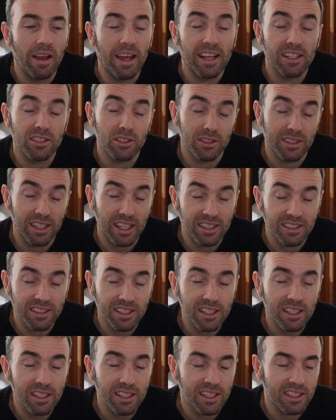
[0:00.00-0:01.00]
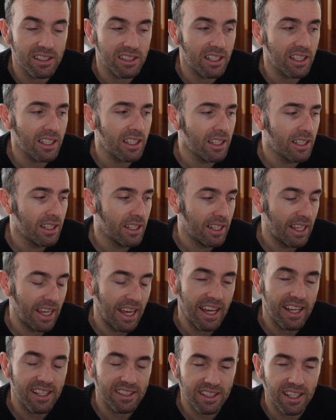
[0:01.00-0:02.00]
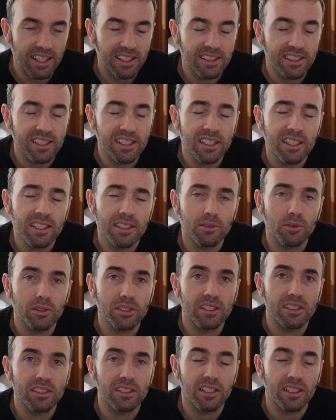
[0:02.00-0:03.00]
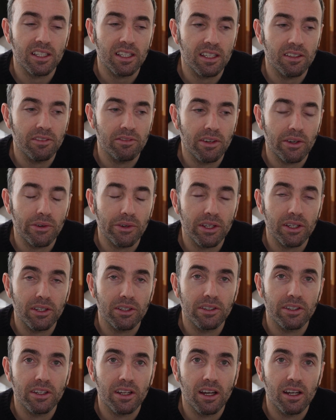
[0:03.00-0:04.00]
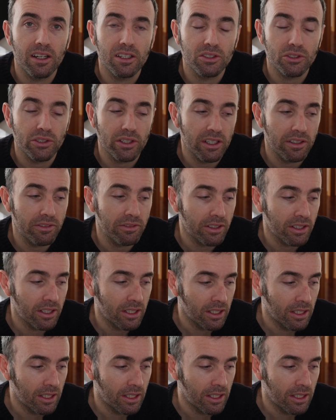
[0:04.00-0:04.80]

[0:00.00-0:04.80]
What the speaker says: Exos 18 actually, X18, which is a very good hard drive